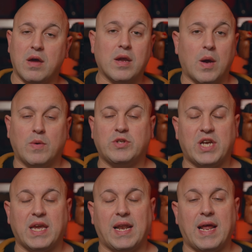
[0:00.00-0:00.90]
Go and
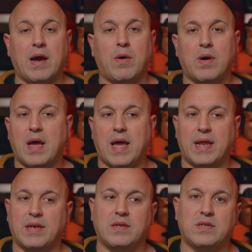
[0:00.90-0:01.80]
check it out,
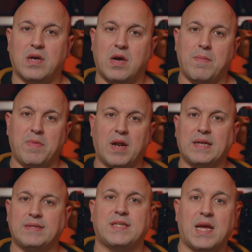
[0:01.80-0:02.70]
and you'll
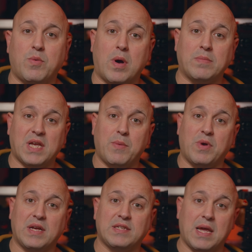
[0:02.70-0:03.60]
understand what I'm saying
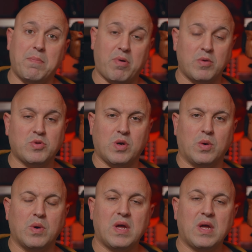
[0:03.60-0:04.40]
when I say protocol.